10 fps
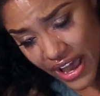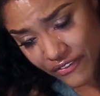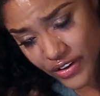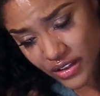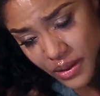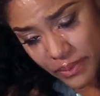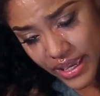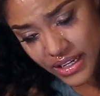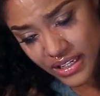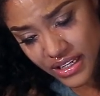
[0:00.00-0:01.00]
I feel
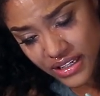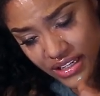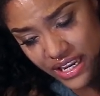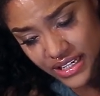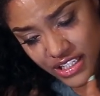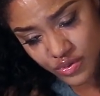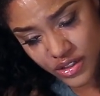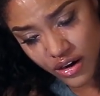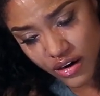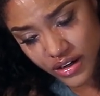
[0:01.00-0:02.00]
abandoned and
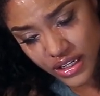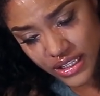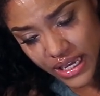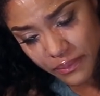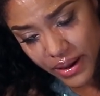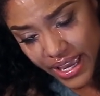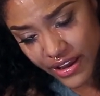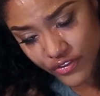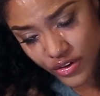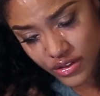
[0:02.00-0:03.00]
disregarded, like my
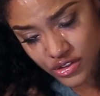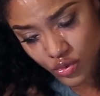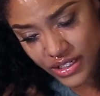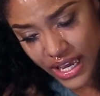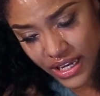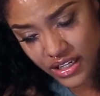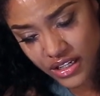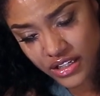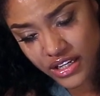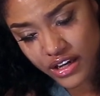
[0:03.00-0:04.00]
efforts were not
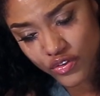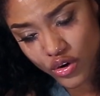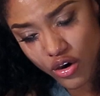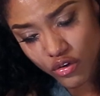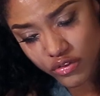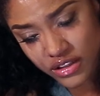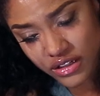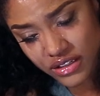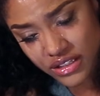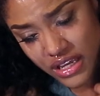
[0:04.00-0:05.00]
good enough or
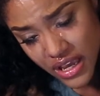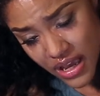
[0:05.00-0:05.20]
overlooked.